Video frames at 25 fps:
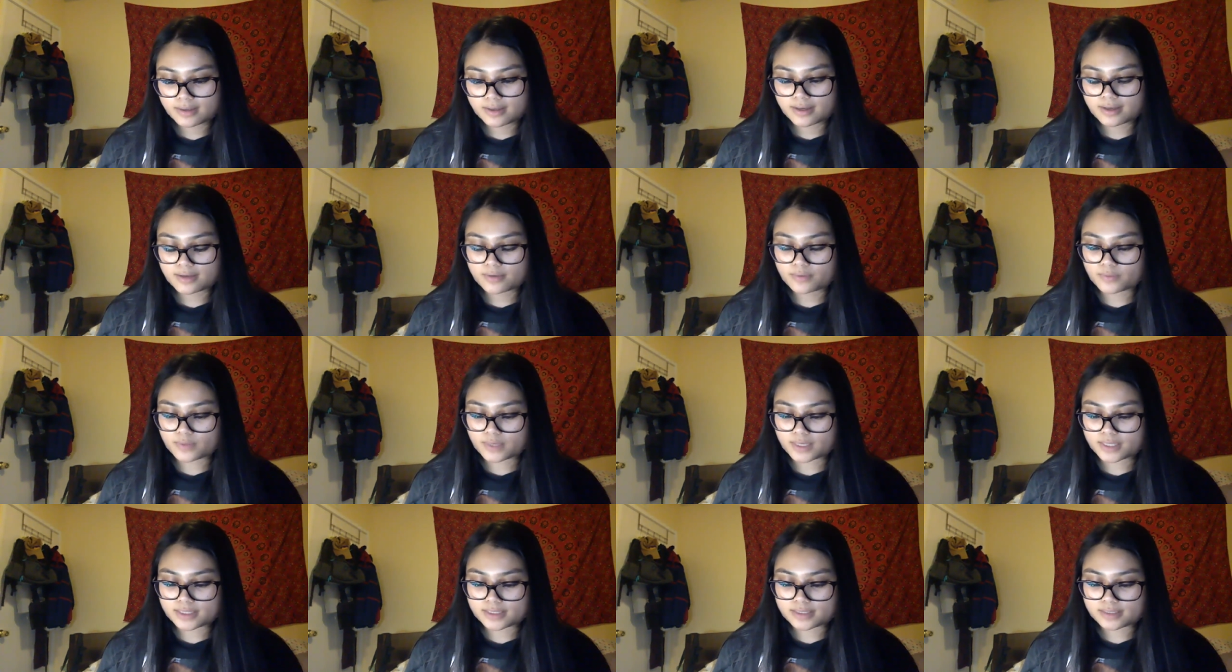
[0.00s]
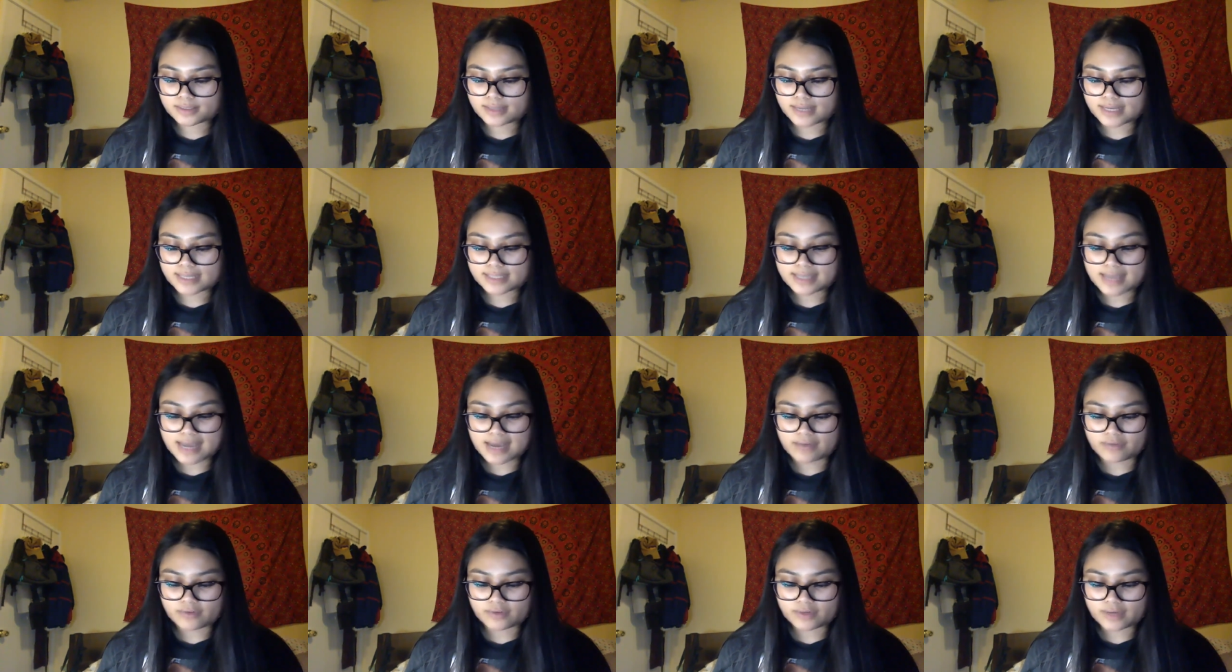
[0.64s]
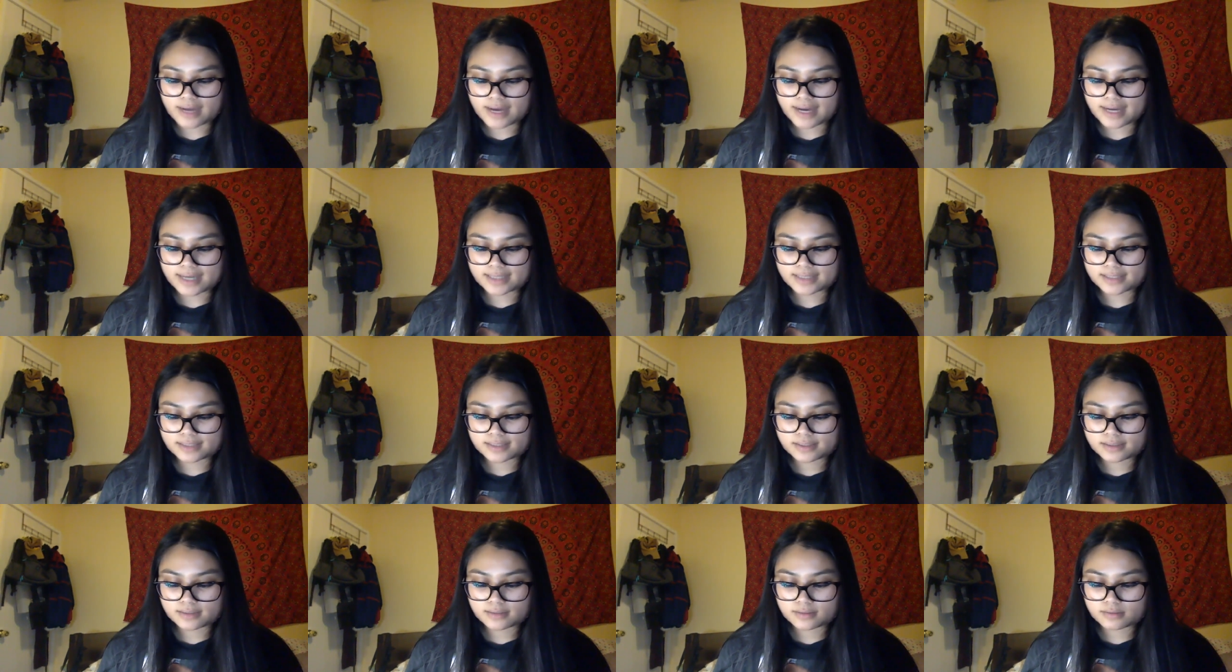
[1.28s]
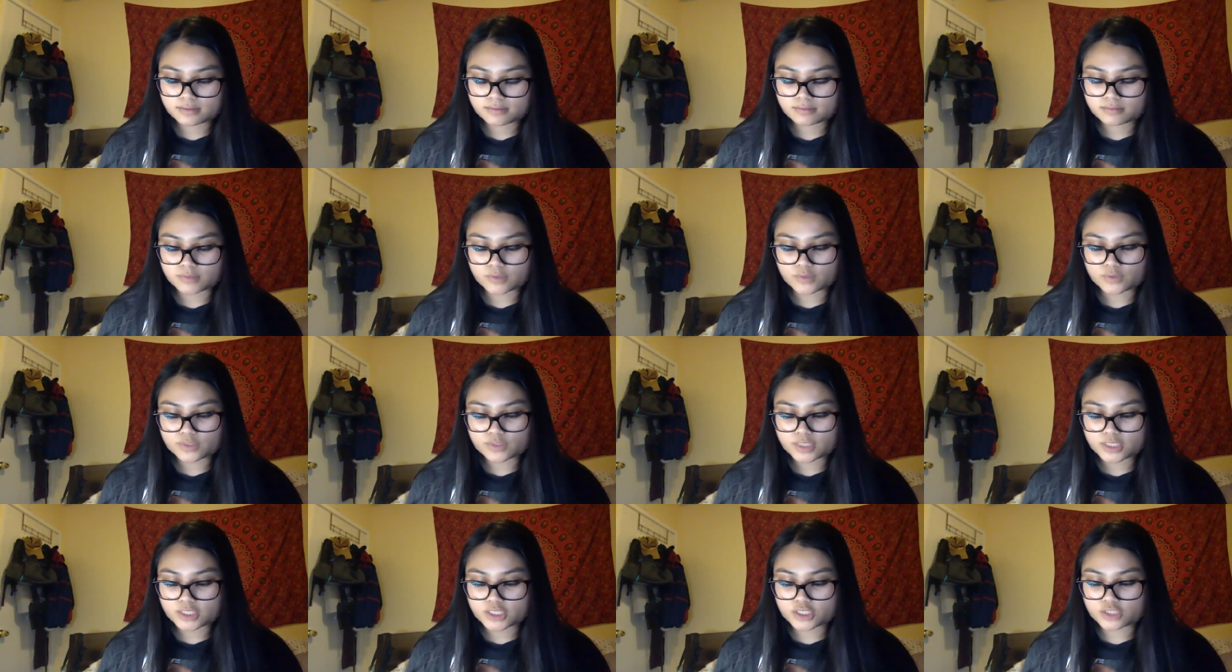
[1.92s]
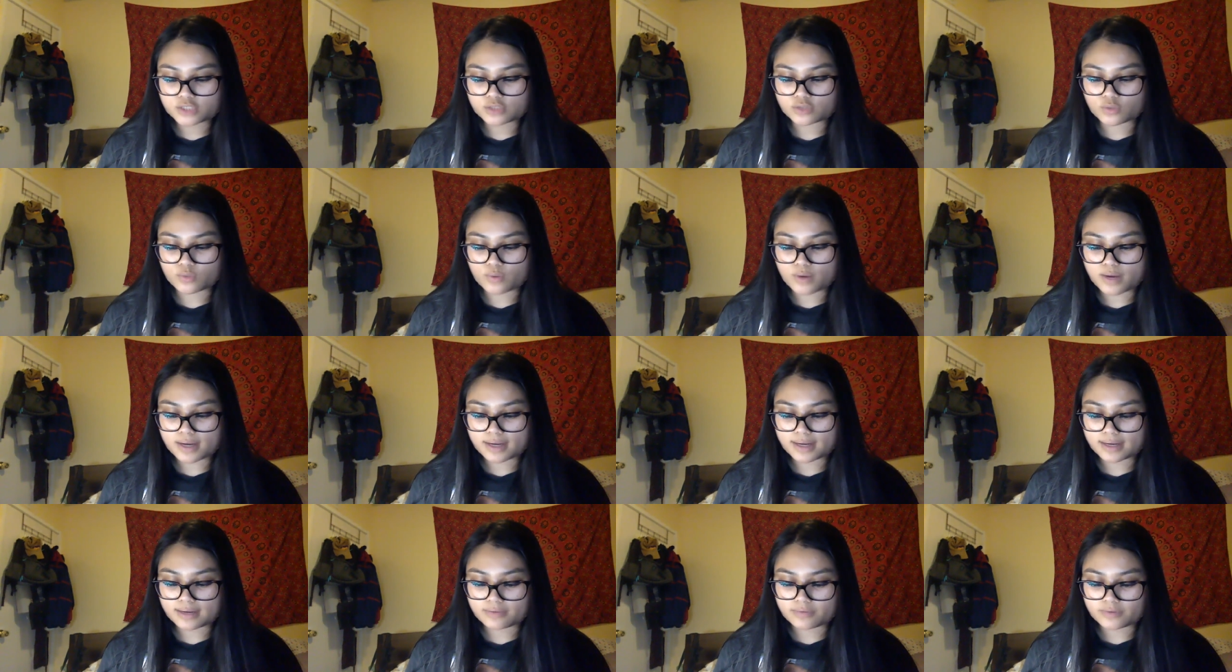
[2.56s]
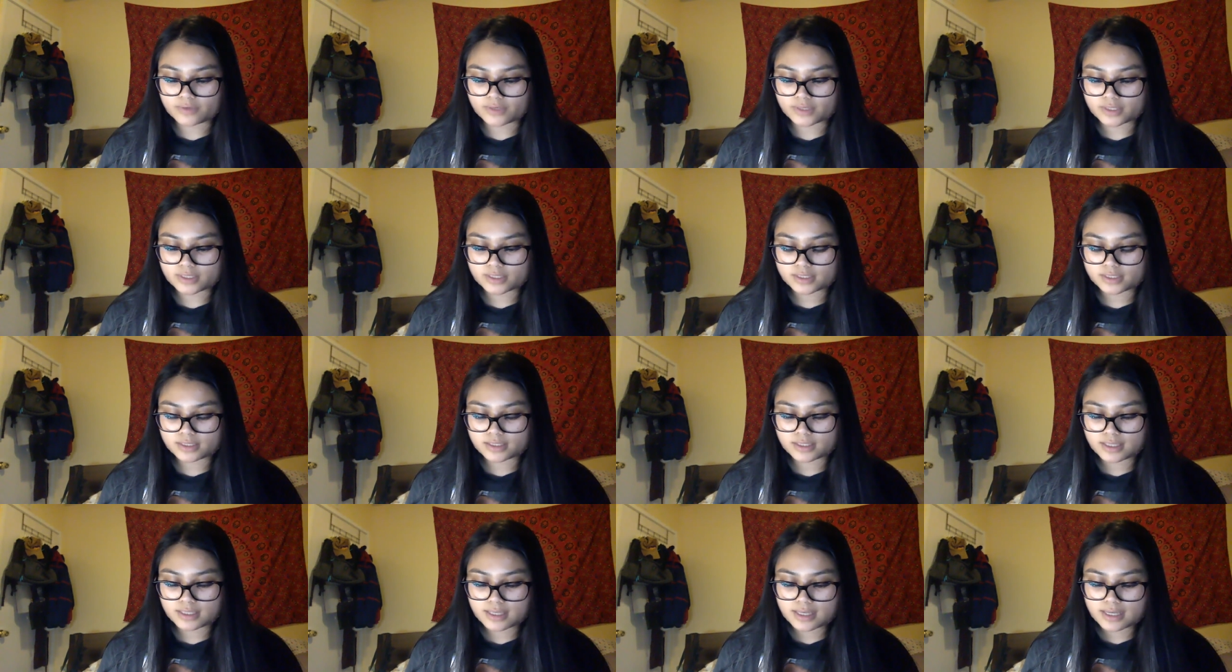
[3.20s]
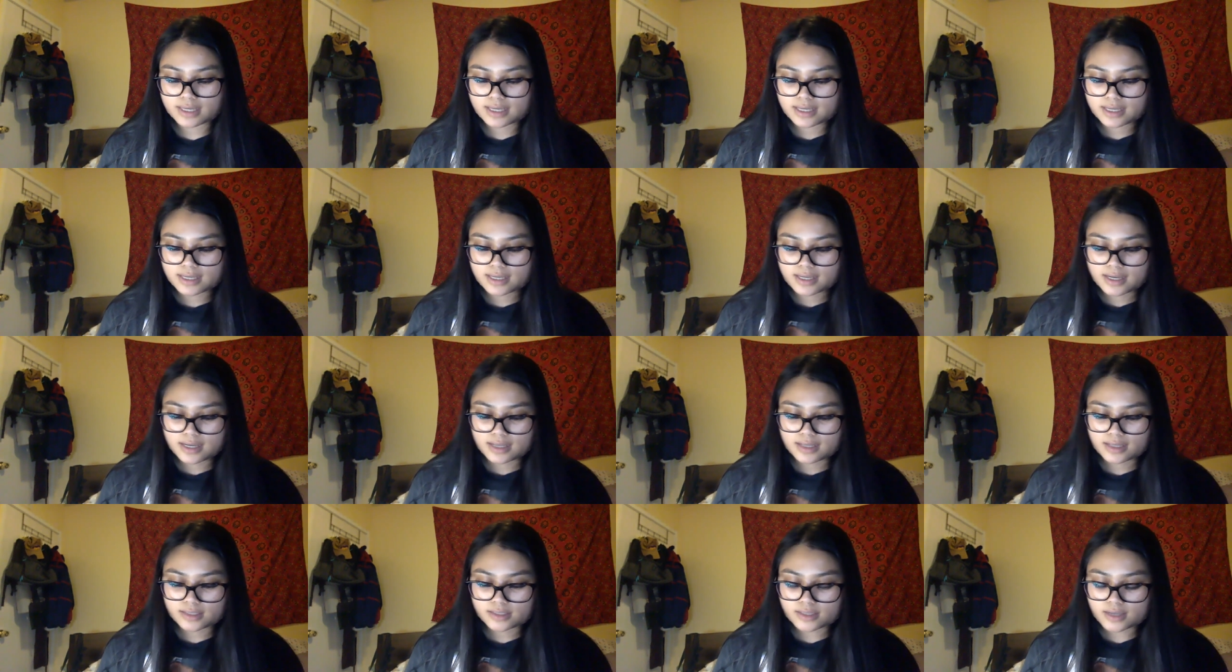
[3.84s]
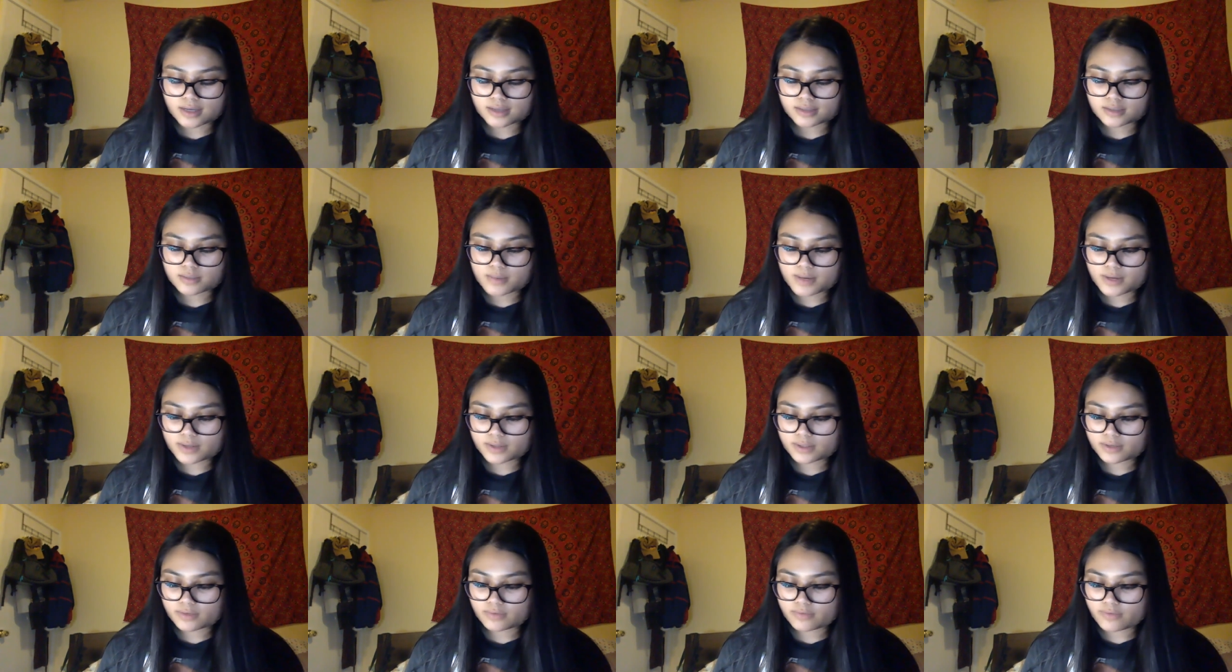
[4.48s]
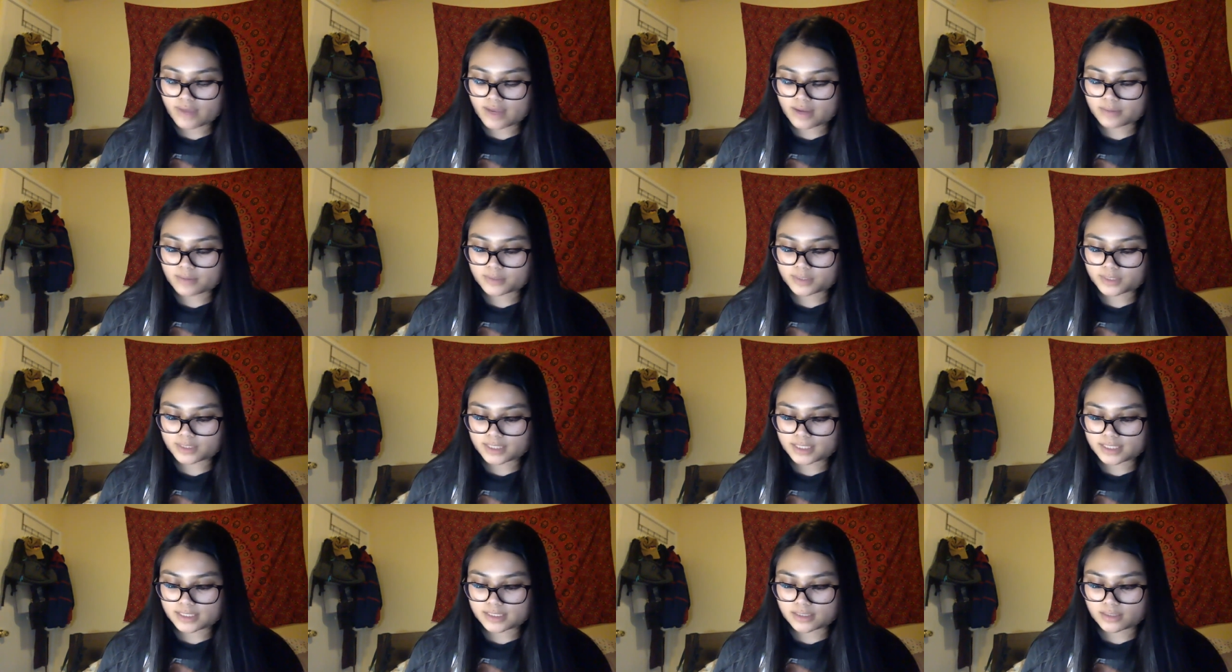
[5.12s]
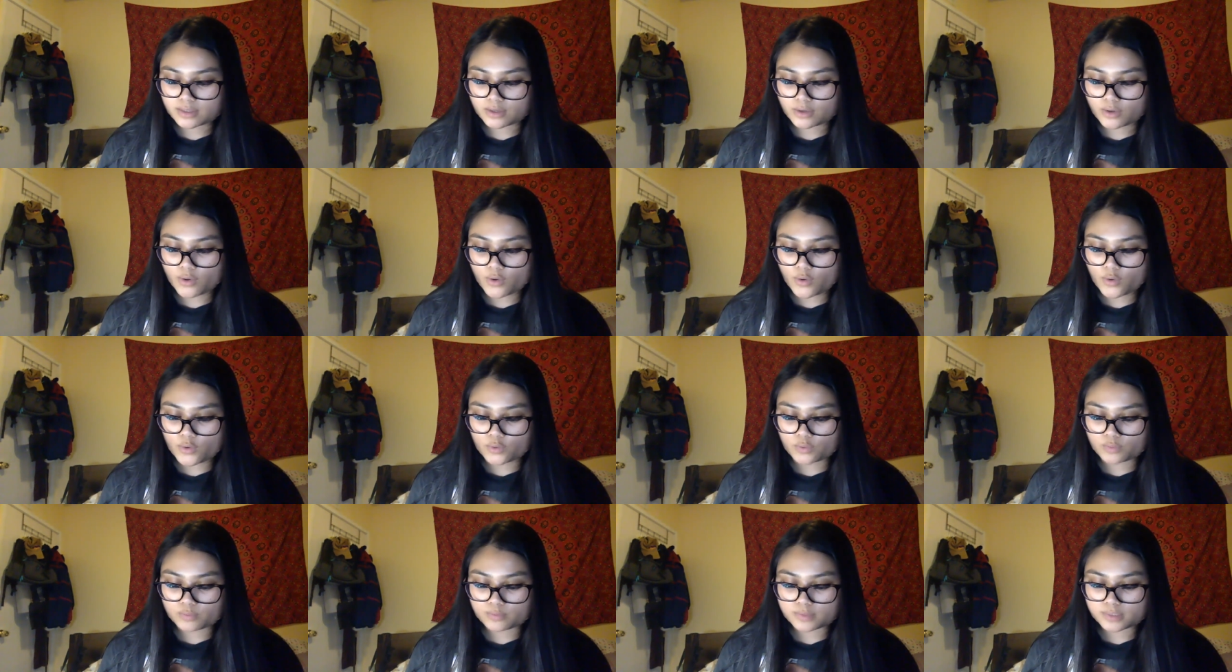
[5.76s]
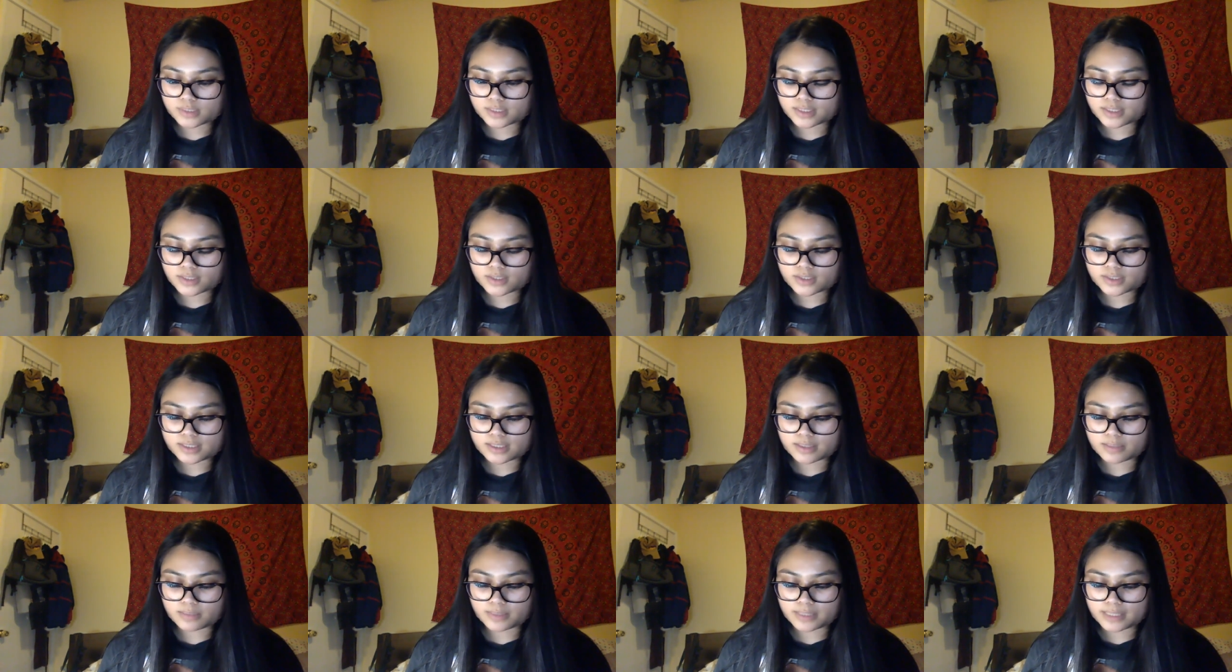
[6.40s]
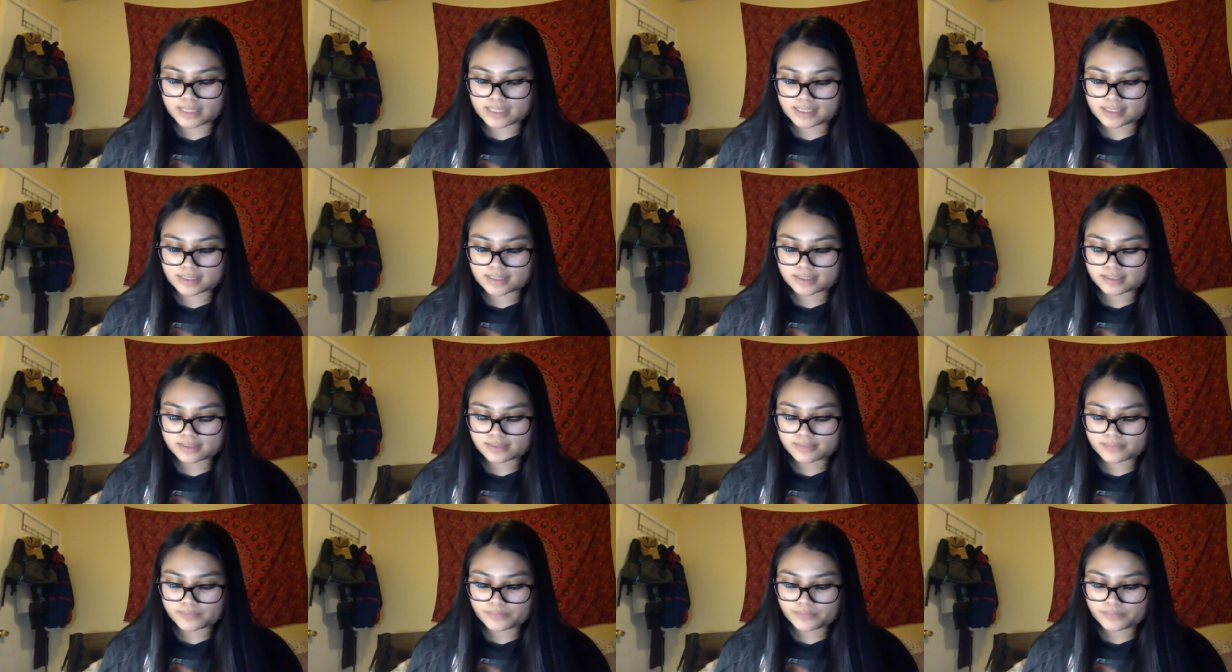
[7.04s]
It was, as advertised, mostly just a walk at first, and they talked about their families and their homes and their siblings.